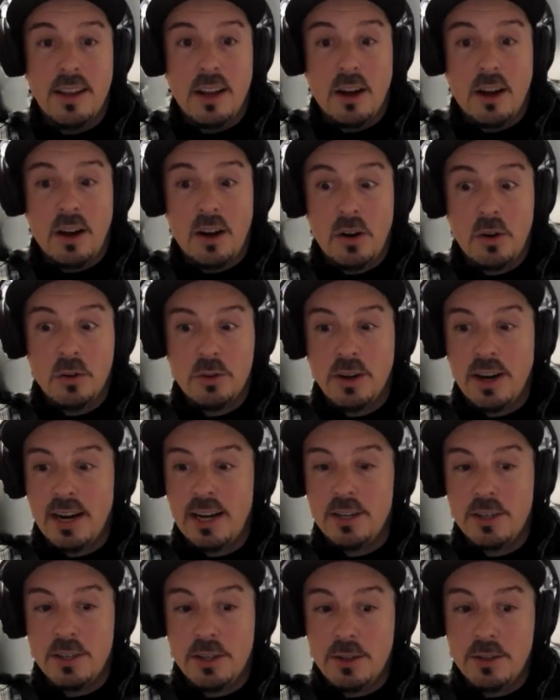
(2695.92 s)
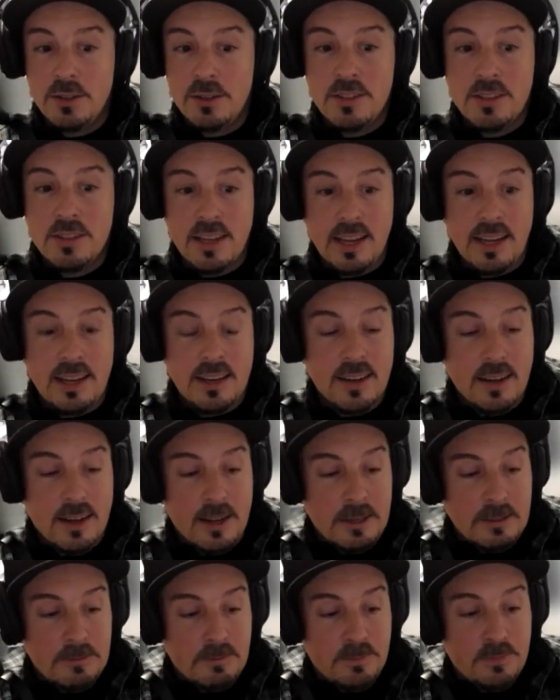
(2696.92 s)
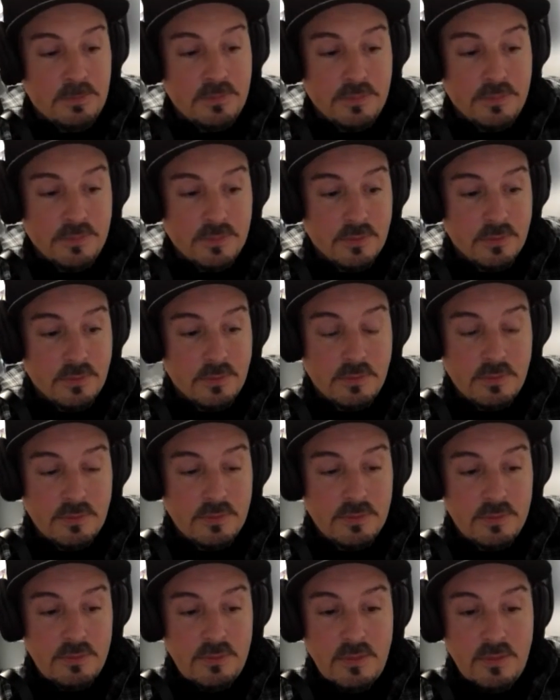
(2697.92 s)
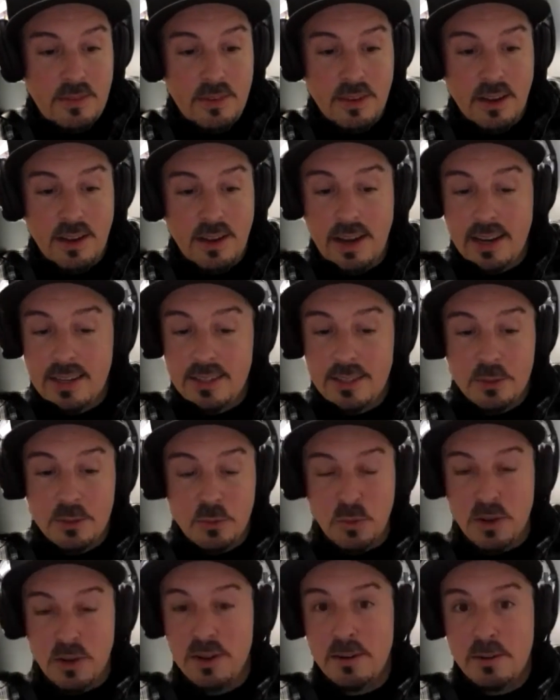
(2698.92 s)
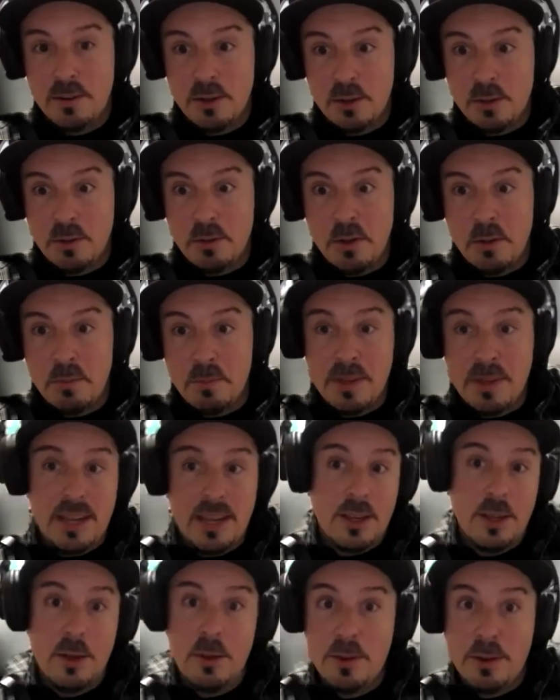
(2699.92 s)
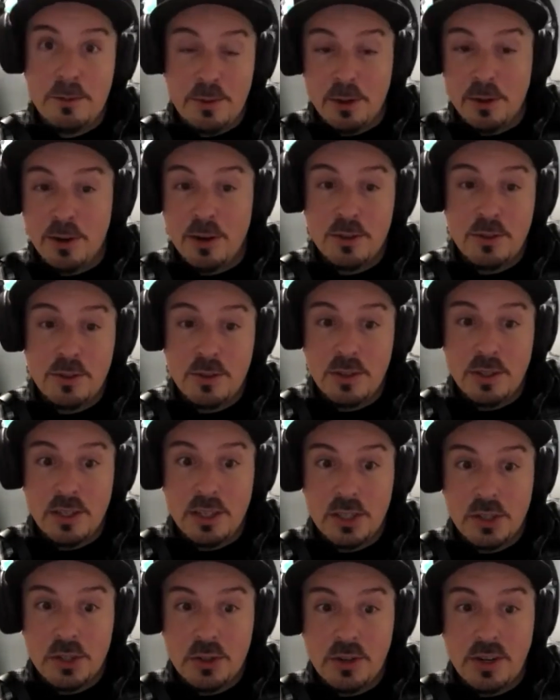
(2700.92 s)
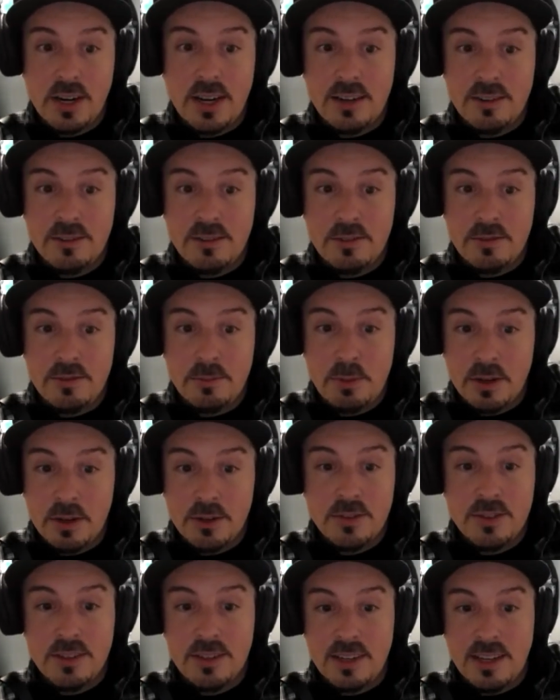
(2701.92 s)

all great dudes, and um, I just want to meet you if you're also a creative person